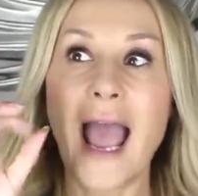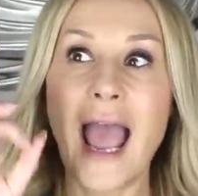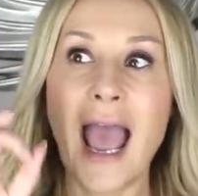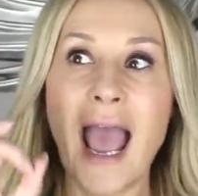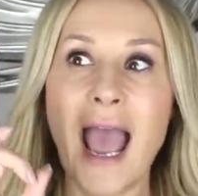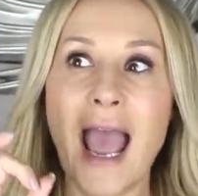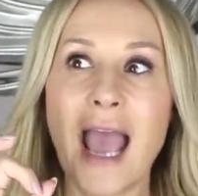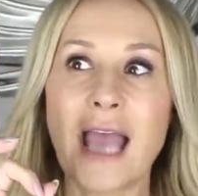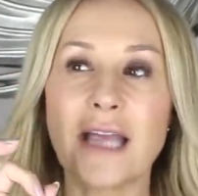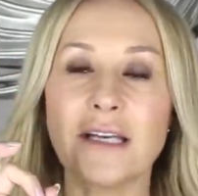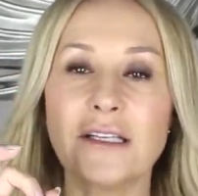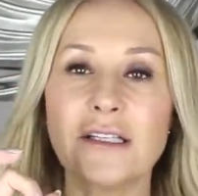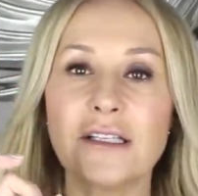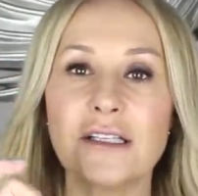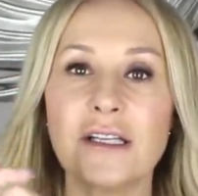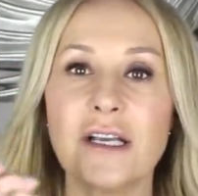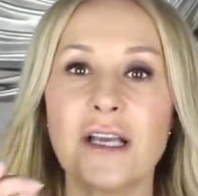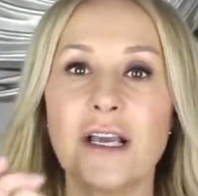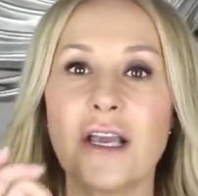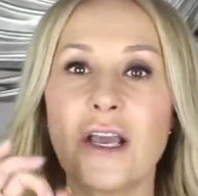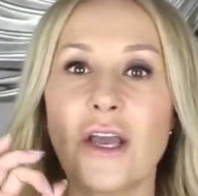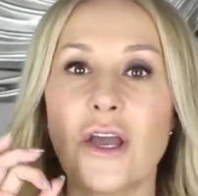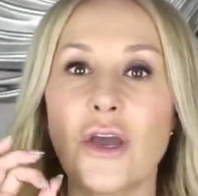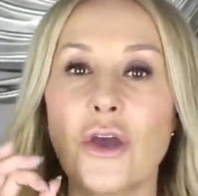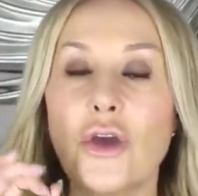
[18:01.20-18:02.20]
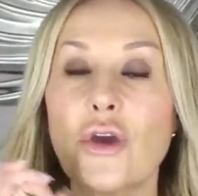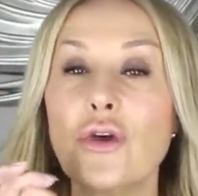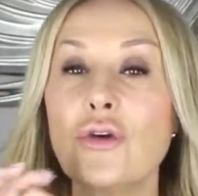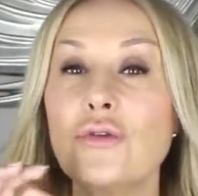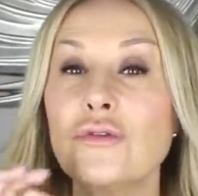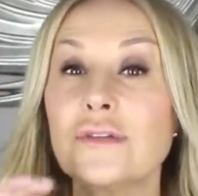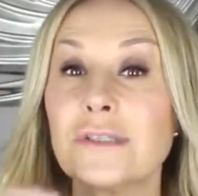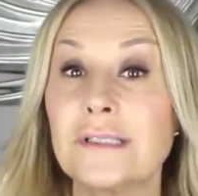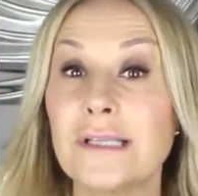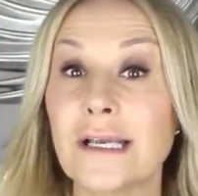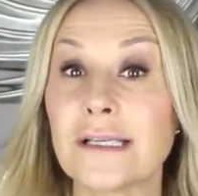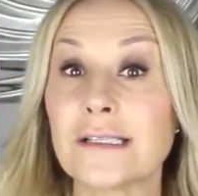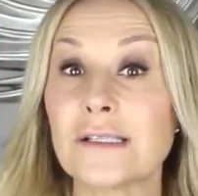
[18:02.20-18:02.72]
and
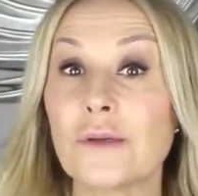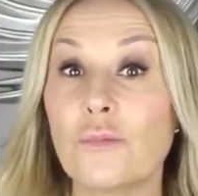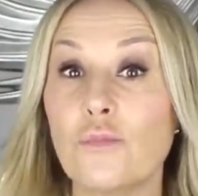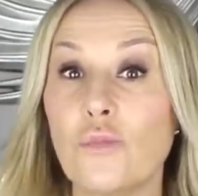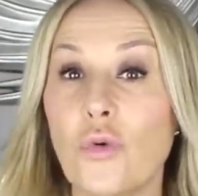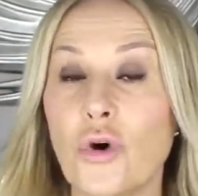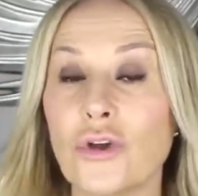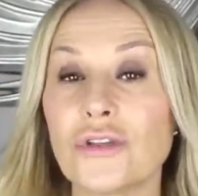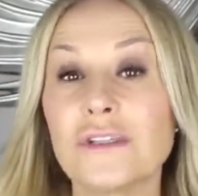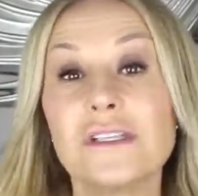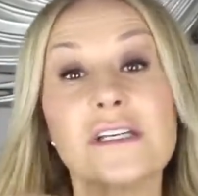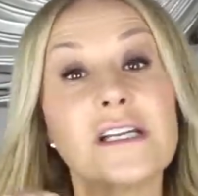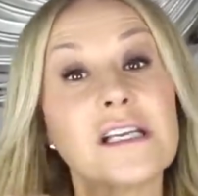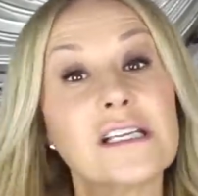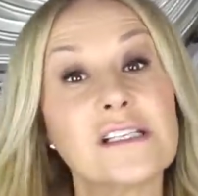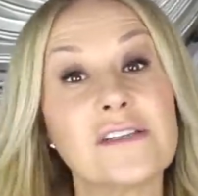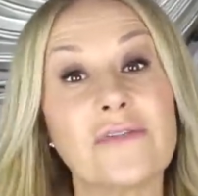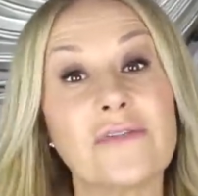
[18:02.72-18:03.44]
who doesn't want an